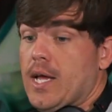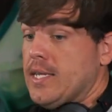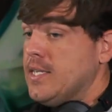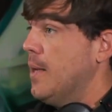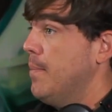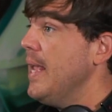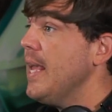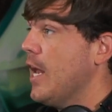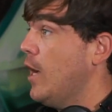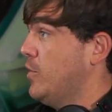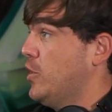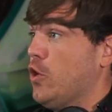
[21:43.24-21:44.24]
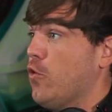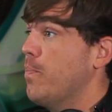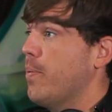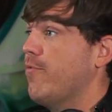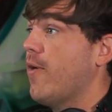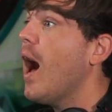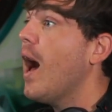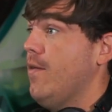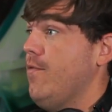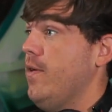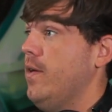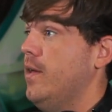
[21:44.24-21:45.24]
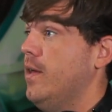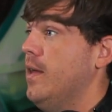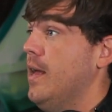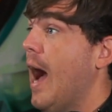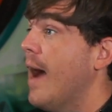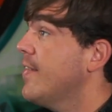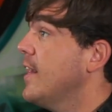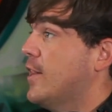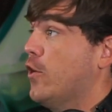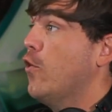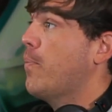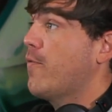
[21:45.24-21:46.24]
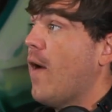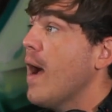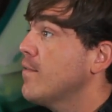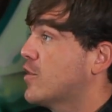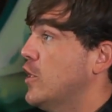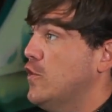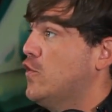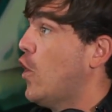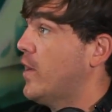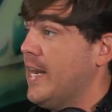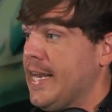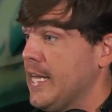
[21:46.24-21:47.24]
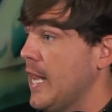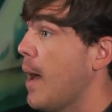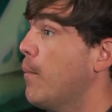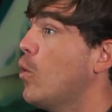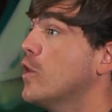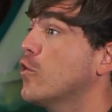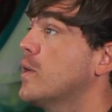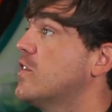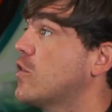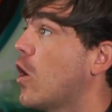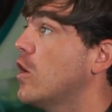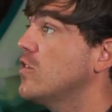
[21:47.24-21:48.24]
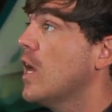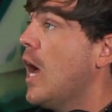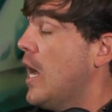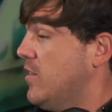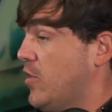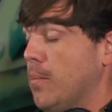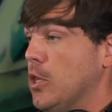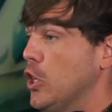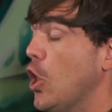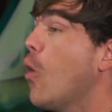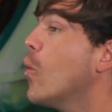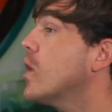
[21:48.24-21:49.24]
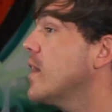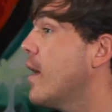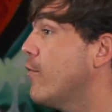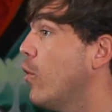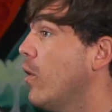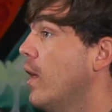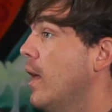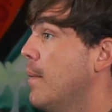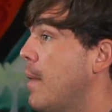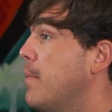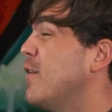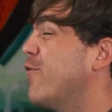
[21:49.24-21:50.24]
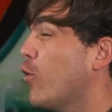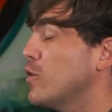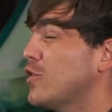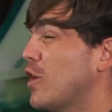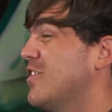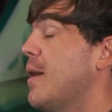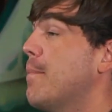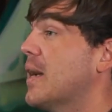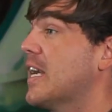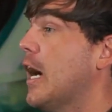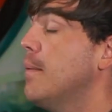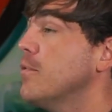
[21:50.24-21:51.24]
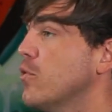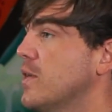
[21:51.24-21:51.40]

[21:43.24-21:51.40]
To me, it helps the group of five. I think the group of five is going to start getting a lot more three-stars, some lower level, maybe four stars that become three